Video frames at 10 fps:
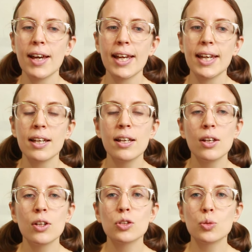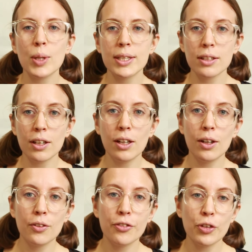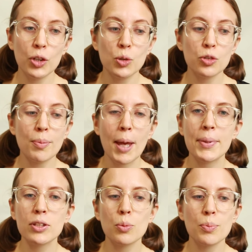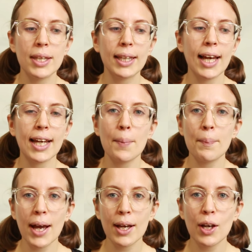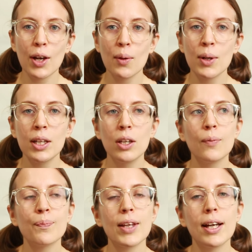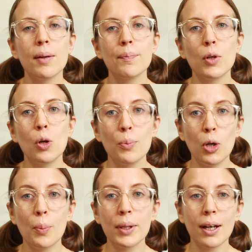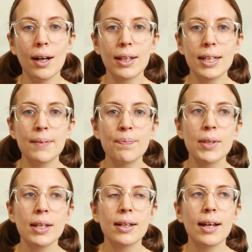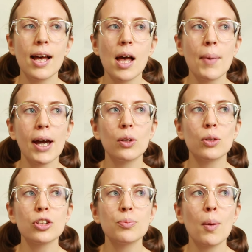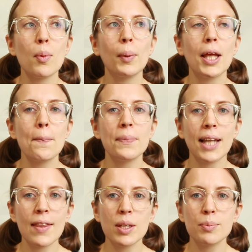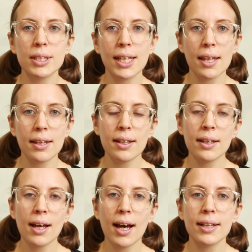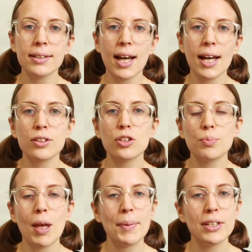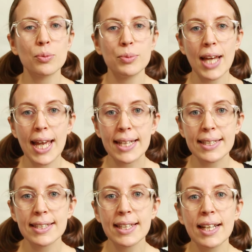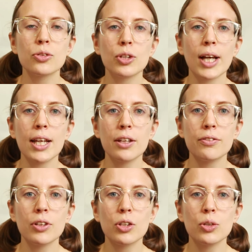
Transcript: a sweeter fruit, maybe something like a mango or more banana. I'd also probably blend them together and add maybe some dates, just to kind of